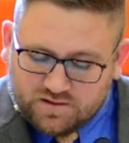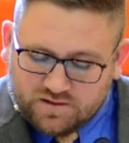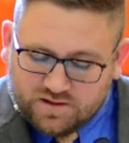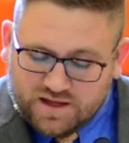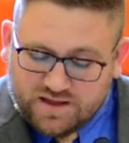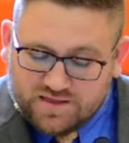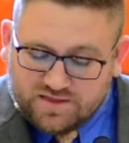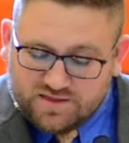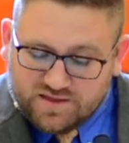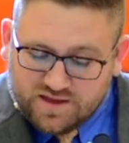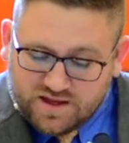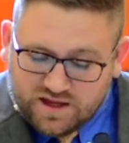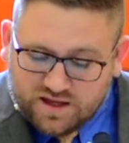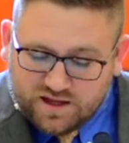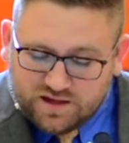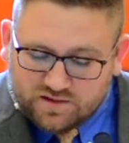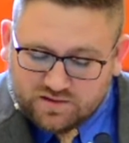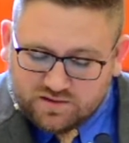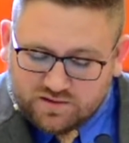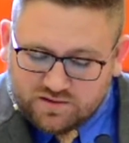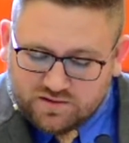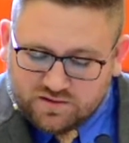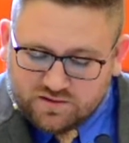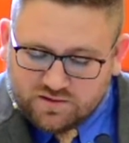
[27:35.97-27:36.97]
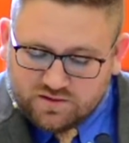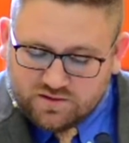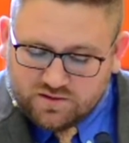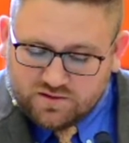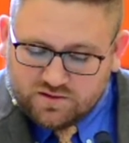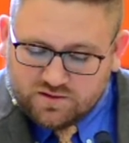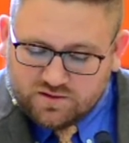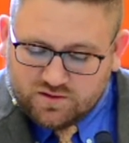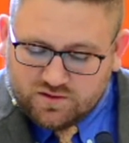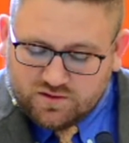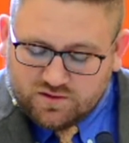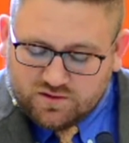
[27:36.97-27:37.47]
And then
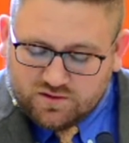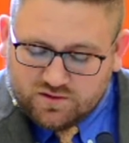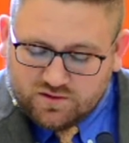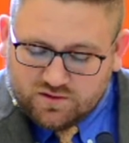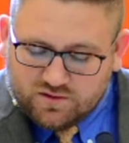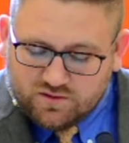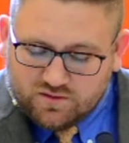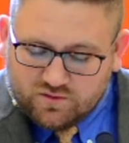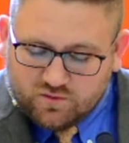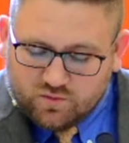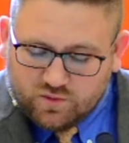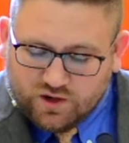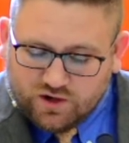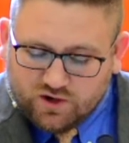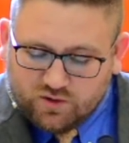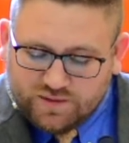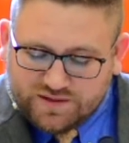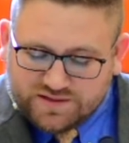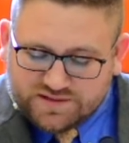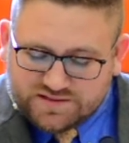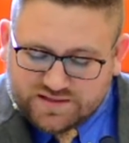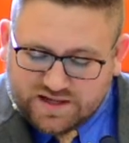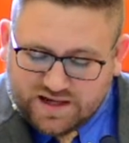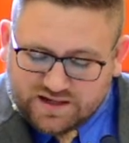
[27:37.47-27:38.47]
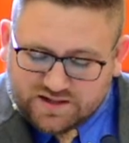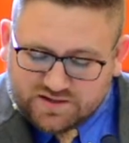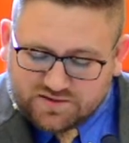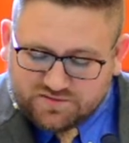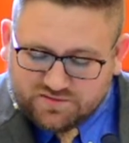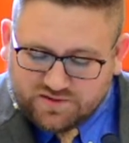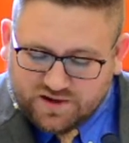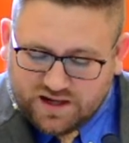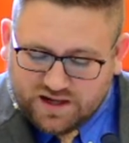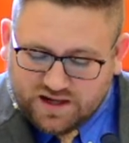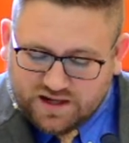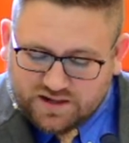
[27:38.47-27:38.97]
we are to be
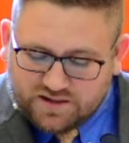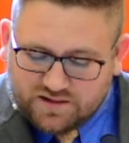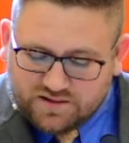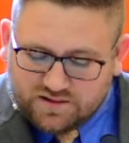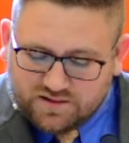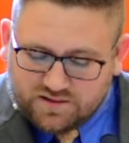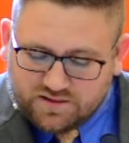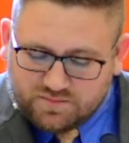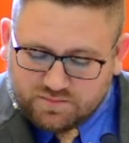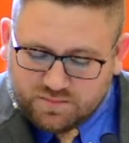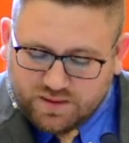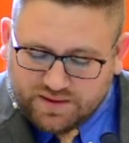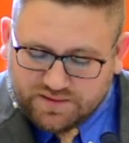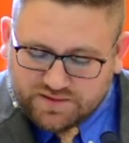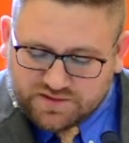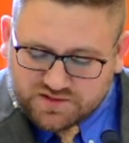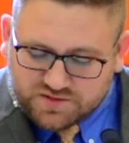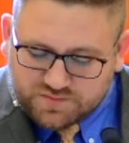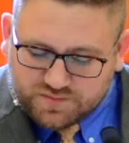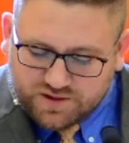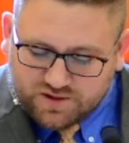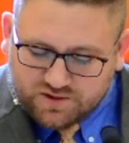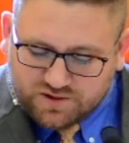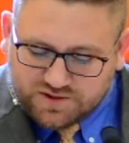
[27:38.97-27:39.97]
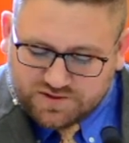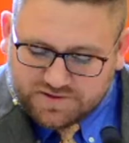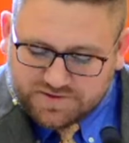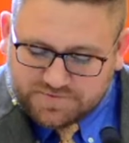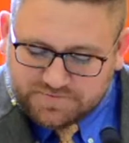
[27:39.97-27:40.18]
sanctified by the Spirit.